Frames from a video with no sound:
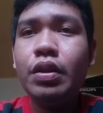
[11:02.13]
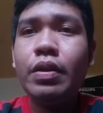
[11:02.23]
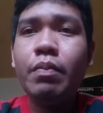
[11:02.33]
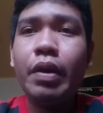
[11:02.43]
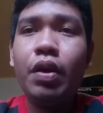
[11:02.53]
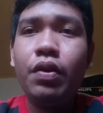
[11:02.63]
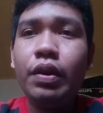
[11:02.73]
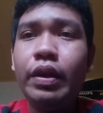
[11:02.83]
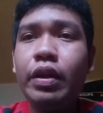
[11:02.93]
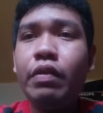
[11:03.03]
by
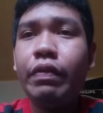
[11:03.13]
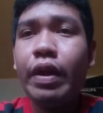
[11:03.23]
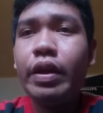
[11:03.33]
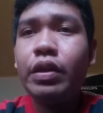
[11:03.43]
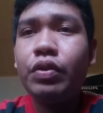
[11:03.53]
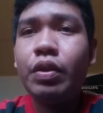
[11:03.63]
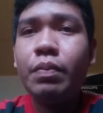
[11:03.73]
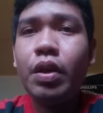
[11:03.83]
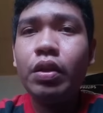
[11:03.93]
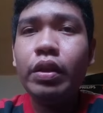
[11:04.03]
holding the fan to the
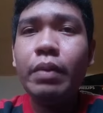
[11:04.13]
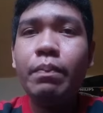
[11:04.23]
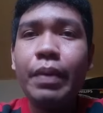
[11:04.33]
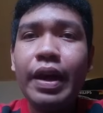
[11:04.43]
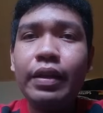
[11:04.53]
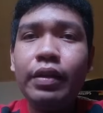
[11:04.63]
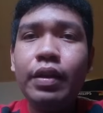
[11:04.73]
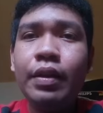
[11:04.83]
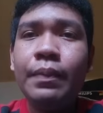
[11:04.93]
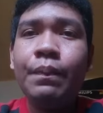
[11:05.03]
mounting pad
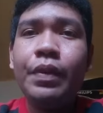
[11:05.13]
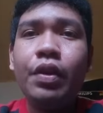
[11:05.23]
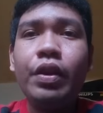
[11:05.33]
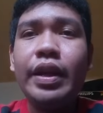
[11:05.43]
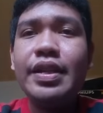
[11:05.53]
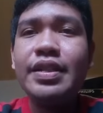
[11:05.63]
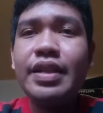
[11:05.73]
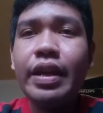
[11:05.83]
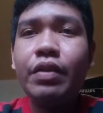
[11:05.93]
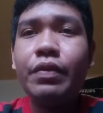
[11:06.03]
on the
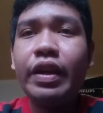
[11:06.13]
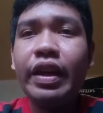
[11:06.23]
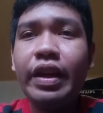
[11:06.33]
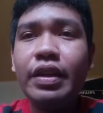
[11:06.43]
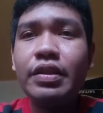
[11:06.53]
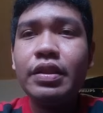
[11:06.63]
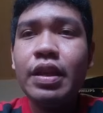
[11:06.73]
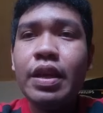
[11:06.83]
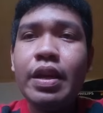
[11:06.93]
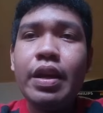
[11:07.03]
inside of the case.
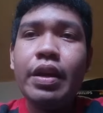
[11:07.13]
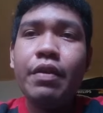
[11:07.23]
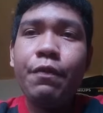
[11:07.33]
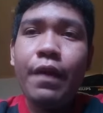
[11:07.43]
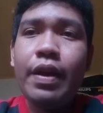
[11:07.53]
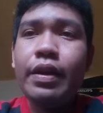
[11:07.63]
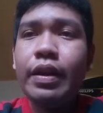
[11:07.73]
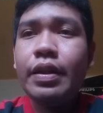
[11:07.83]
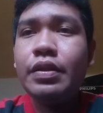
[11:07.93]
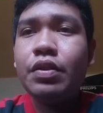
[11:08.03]
The fan
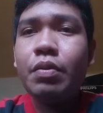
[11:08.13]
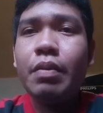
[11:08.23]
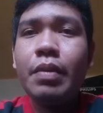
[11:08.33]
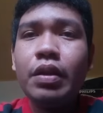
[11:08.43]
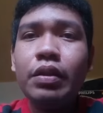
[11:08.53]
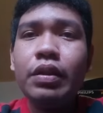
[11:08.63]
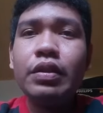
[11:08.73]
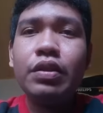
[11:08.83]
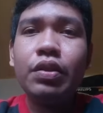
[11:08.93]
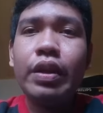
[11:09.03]
needs to be mounted
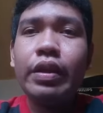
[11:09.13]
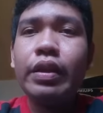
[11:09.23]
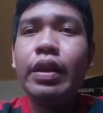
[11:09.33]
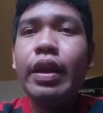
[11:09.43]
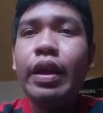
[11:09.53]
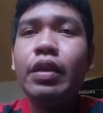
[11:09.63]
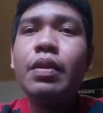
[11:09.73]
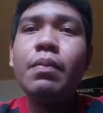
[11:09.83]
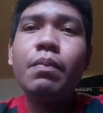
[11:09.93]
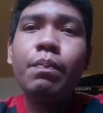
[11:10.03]
so that it
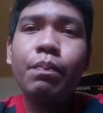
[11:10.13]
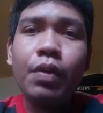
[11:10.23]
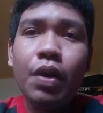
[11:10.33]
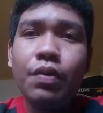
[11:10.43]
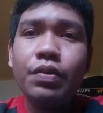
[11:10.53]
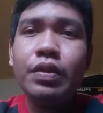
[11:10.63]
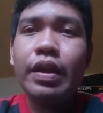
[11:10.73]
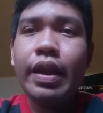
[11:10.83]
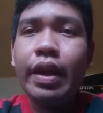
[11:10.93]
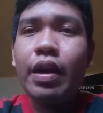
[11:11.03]
blows
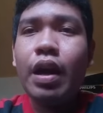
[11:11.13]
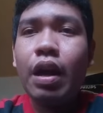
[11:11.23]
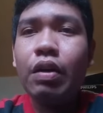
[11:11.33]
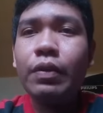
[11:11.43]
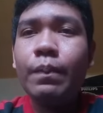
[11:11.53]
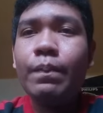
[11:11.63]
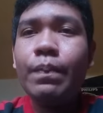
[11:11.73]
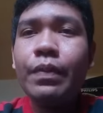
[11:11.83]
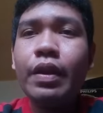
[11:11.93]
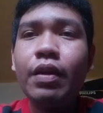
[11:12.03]
air out
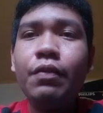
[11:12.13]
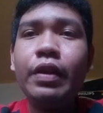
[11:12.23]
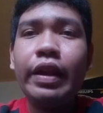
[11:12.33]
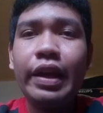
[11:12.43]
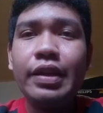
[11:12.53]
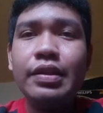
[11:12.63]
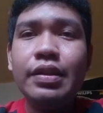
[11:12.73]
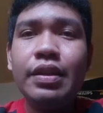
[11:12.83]
of the case.